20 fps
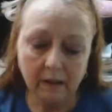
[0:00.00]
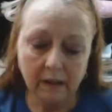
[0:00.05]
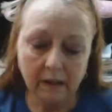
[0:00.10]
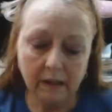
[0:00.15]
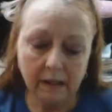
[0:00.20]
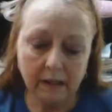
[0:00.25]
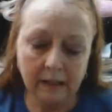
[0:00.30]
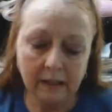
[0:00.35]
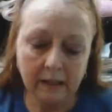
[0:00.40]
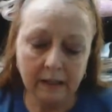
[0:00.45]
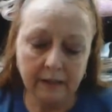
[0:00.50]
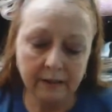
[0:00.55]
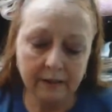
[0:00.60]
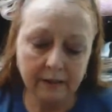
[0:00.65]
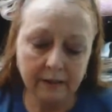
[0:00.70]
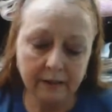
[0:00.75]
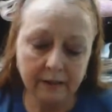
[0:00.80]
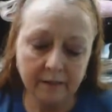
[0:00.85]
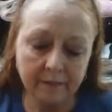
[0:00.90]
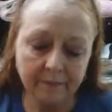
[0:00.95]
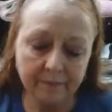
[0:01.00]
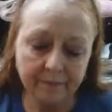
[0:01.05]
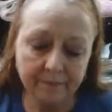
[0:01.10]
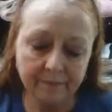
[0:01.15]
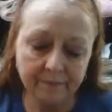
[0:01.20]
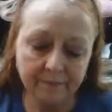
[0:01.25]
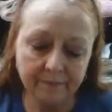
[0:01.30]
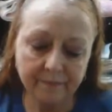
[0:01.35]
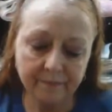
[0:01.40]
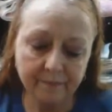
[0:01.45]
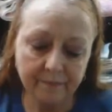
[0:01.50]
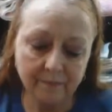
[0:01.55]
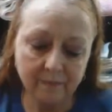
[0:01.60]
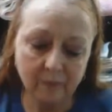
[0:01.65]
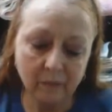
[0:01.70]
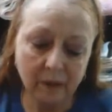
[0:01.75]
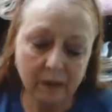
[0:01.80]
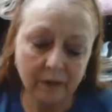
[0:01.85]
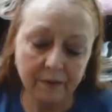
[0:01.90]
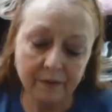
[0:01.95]
And
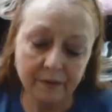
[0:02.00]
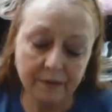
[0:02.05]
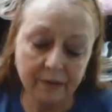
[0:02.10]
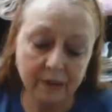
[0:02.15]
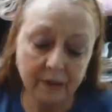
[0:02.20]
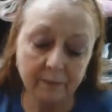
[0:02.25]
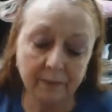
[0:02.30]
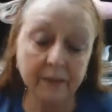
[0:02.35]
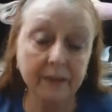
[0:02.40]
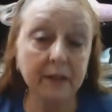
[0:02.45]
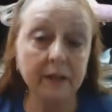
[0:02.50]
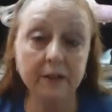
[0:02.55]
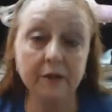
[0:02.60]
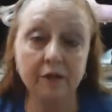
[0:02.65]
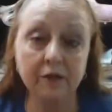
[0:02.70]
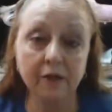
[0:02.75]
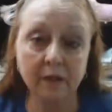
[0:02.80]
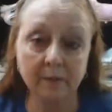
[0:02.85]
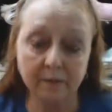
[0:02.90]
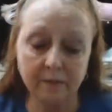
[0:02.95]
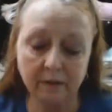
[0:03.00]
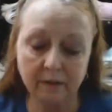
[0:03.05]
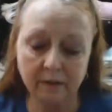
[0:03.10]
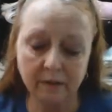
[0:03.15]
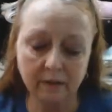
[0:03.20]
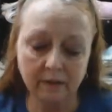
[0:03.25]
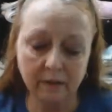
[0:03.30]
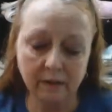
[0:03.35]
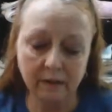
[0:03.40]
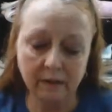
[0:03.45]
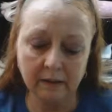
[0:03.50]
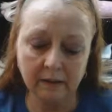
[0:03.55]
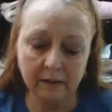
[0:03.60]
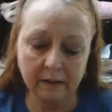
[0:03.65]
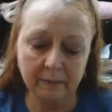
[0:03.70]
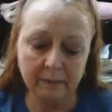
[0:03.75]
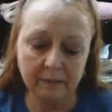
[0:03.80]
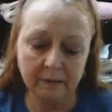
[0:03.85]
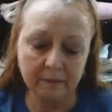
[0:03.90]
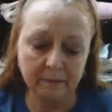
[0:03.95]
wow, this company has jumped
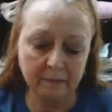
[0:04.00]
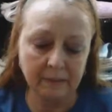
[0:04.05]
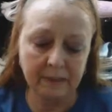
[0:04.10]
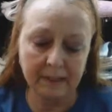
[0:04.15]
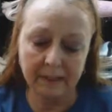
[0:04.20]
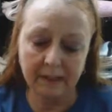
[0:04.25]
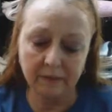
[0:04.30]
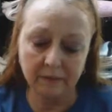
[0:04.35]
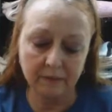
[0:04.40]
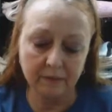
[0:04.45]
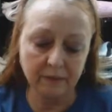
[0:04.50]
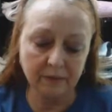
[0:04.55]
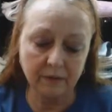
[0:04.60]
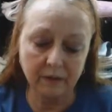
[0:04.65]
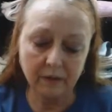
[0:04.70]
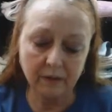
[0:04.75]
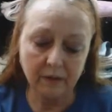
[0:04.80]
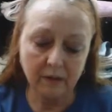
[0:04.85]
leaps and bounds.